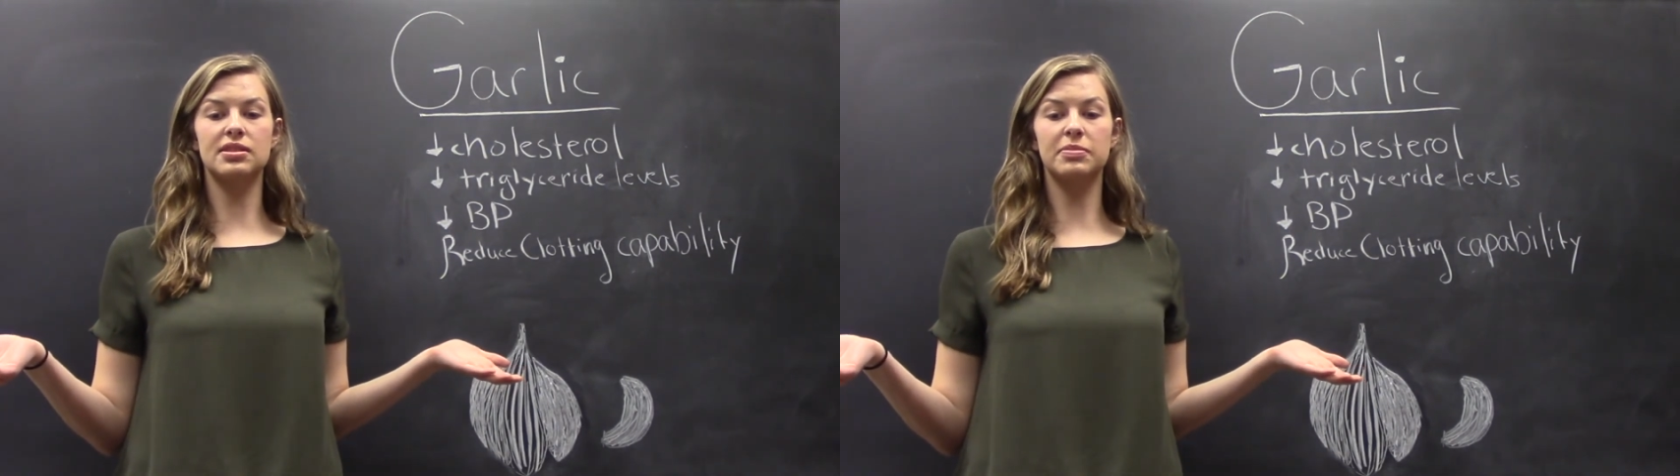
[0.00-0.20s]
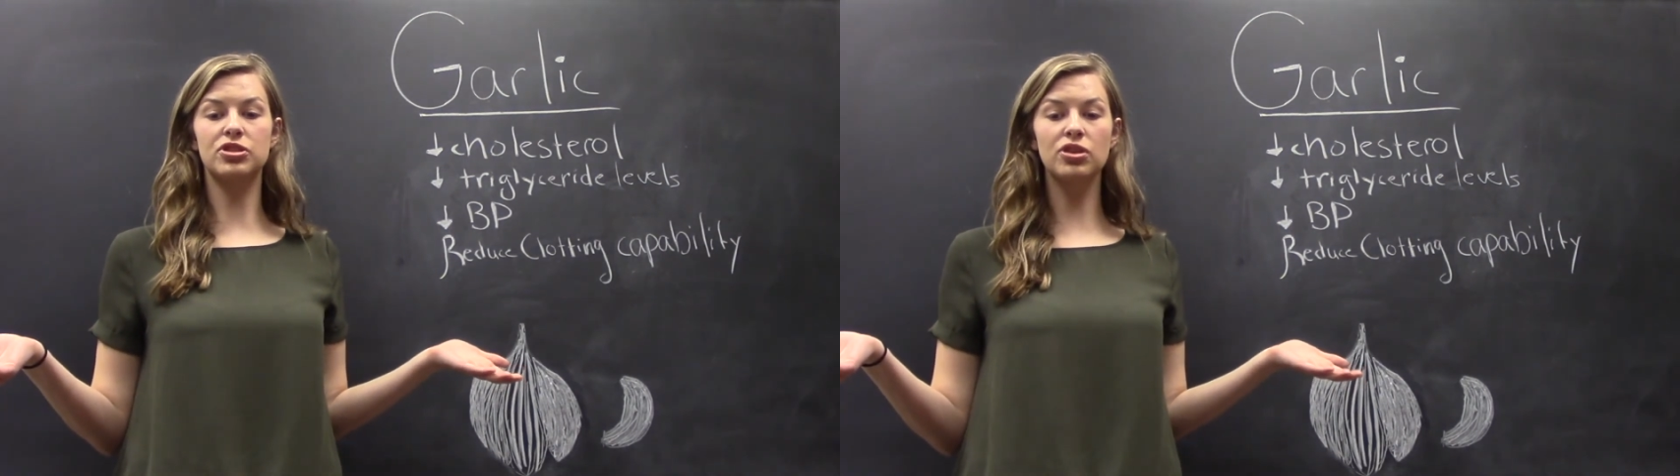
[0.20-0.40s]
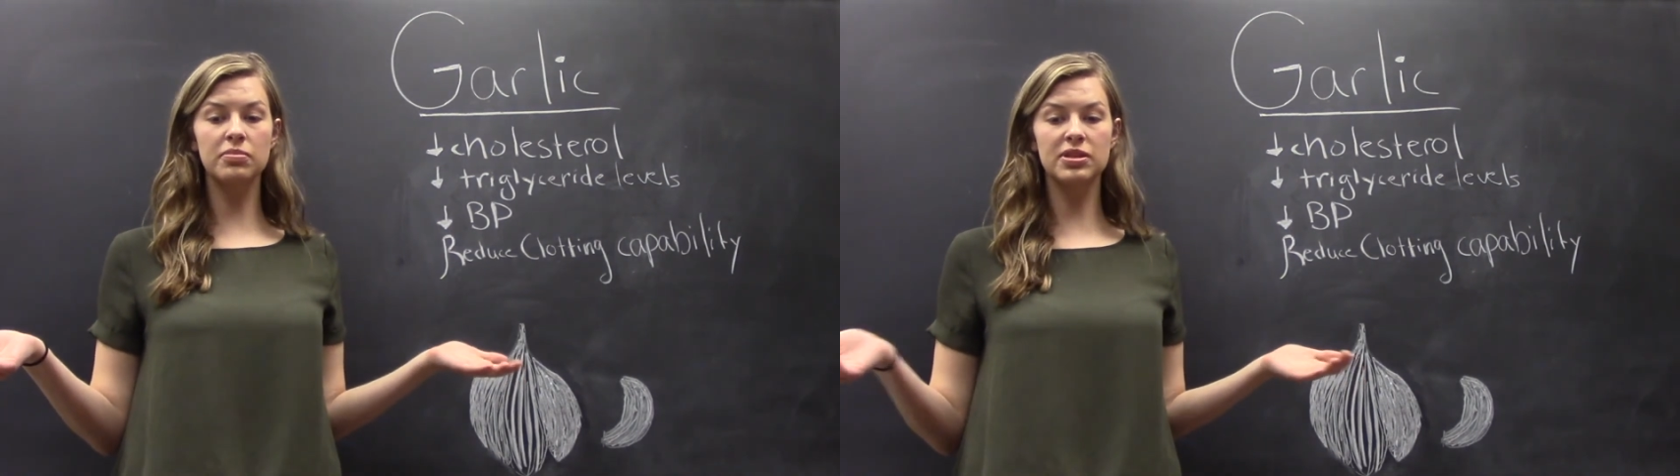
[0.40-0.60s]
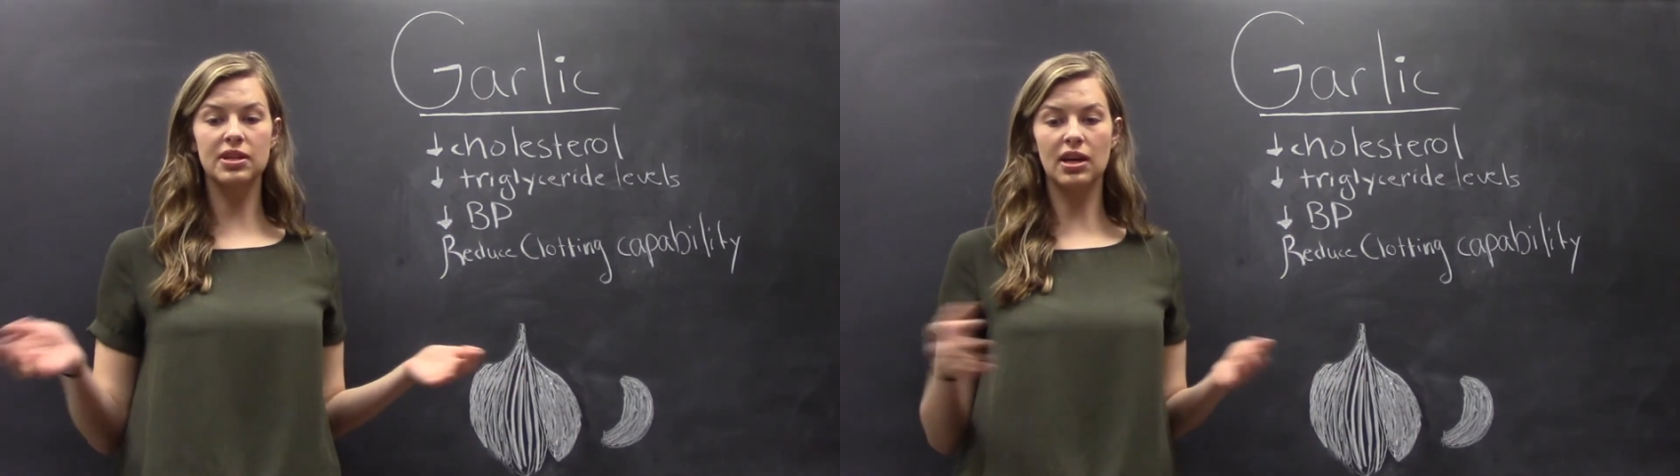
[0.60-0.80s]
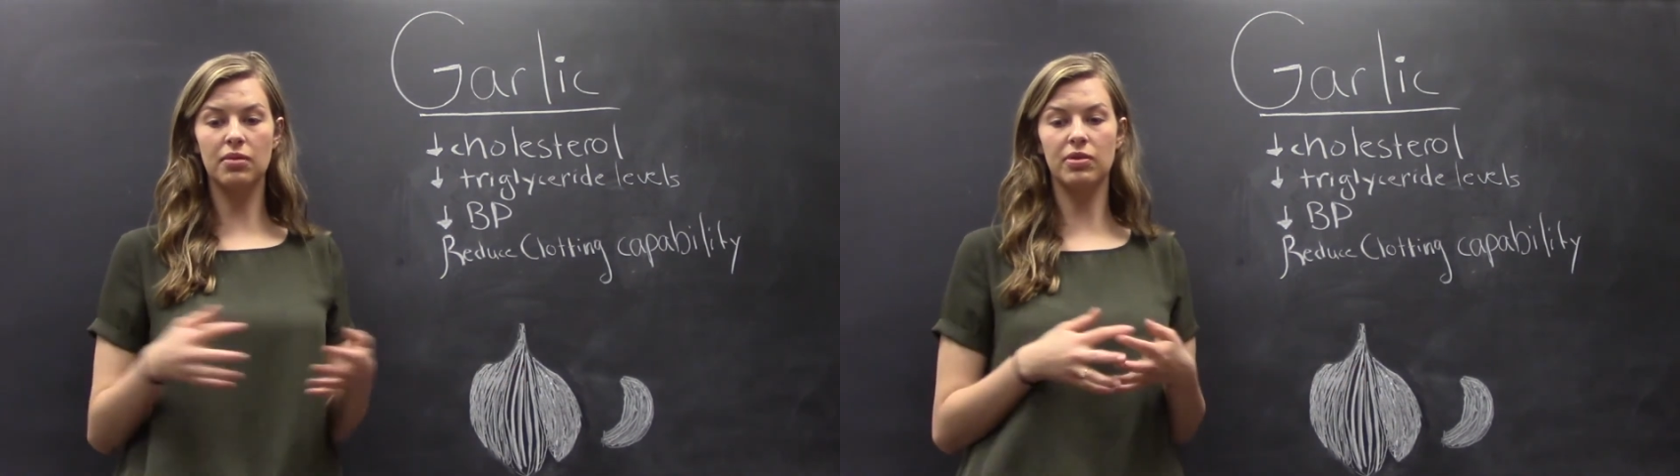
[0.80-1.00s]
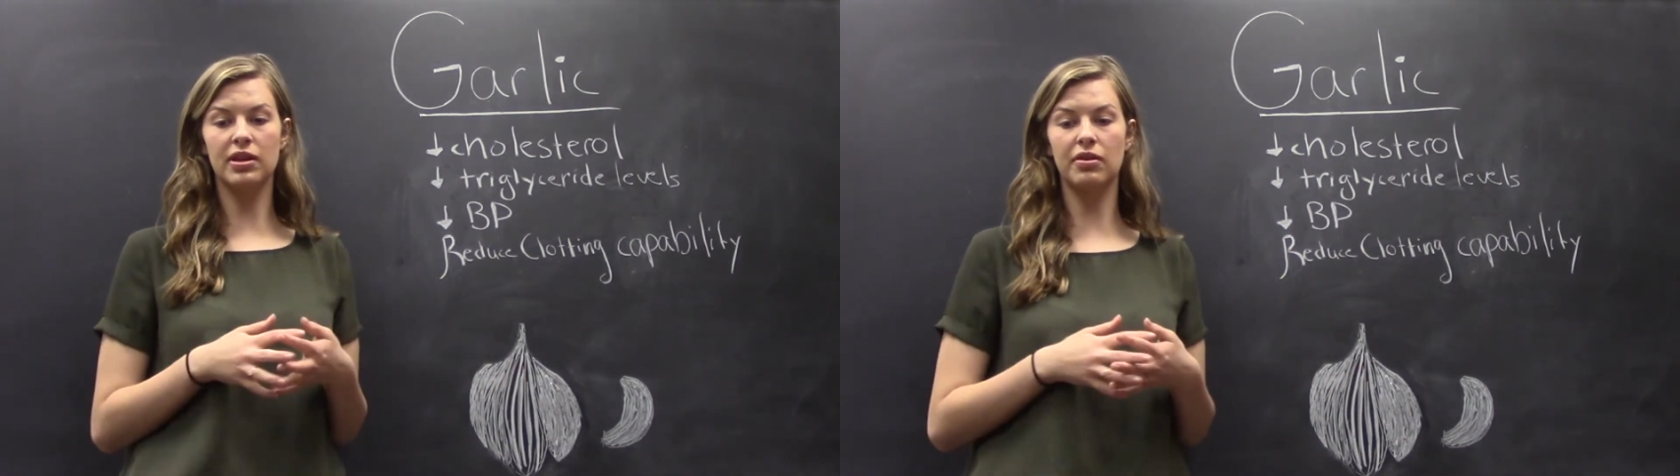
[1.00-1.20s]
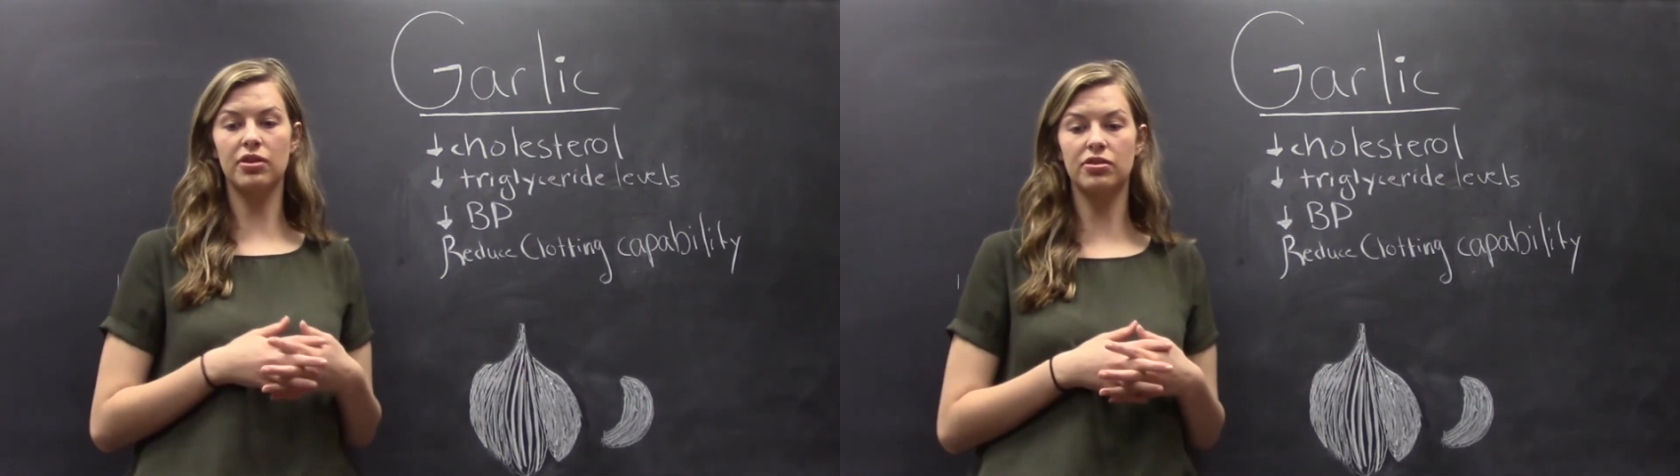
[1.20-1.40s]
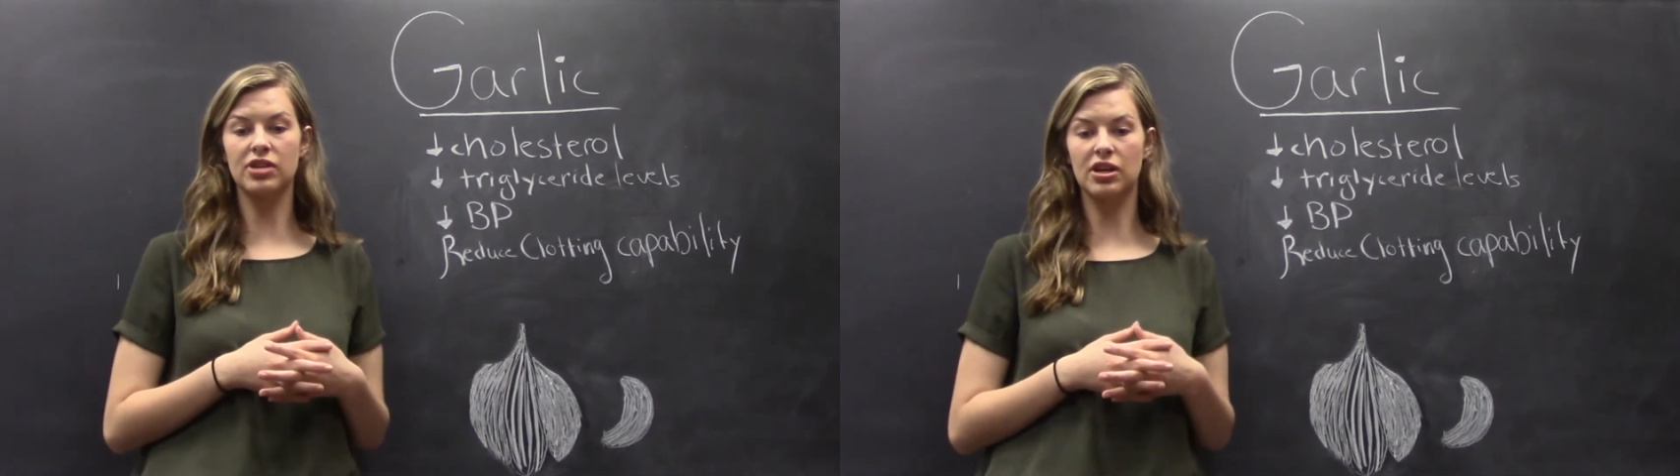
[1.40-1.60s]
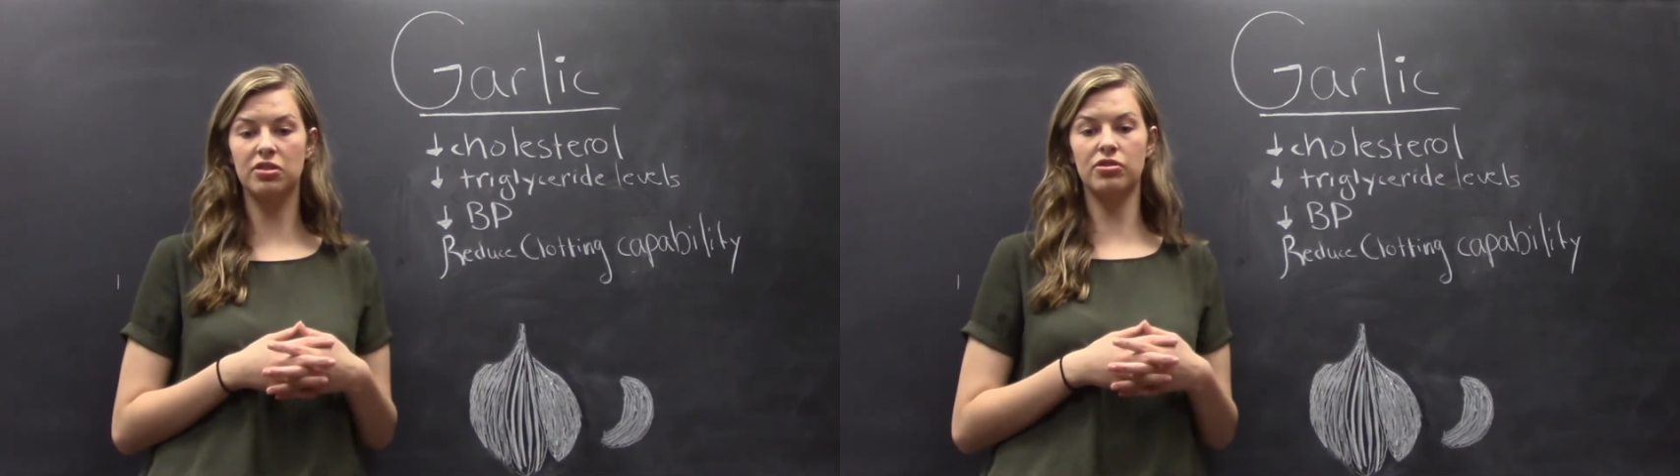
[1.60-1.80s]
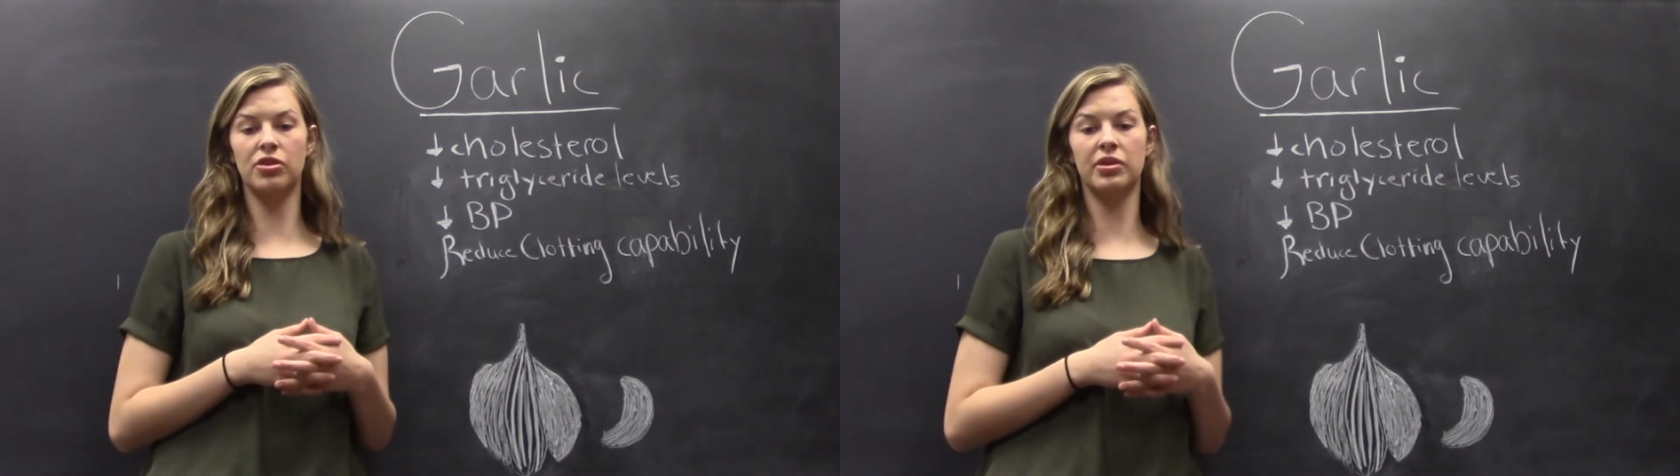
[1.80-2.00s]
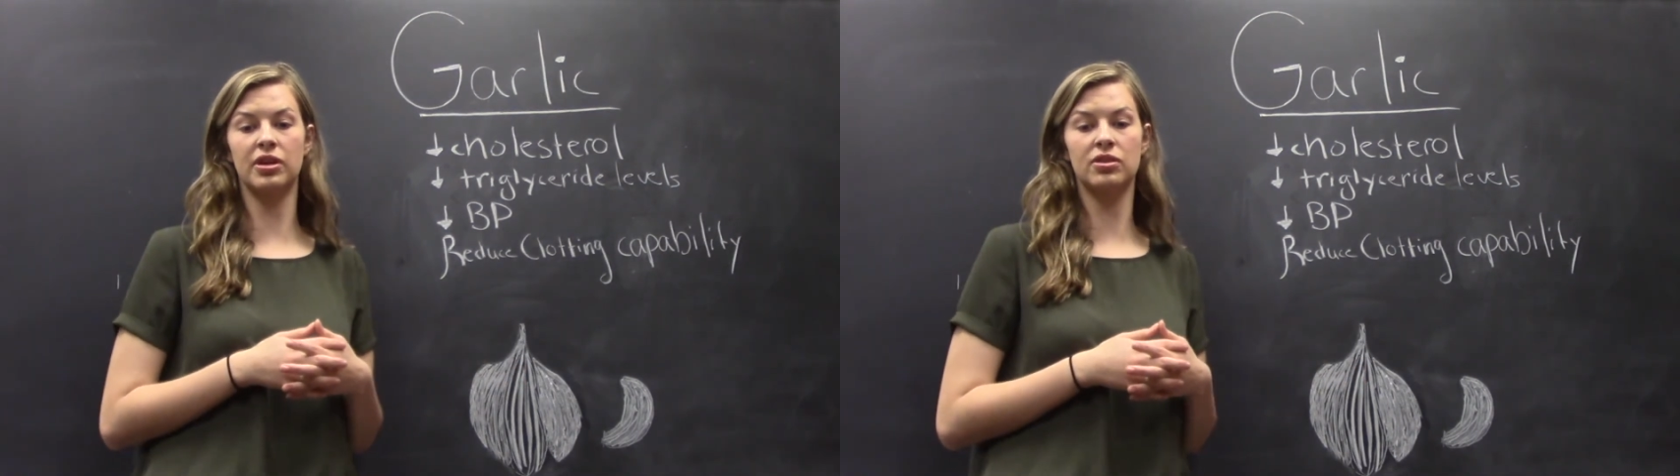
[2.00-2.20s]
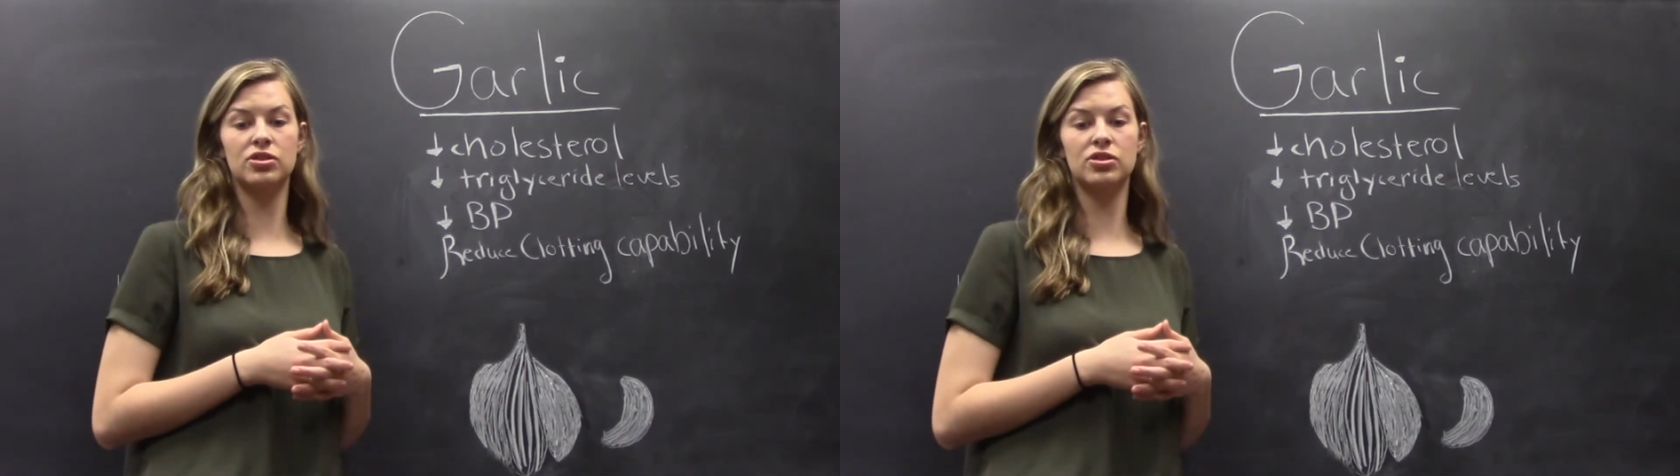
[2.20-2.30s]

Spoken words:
but shouldn't be taken without your doctor knowing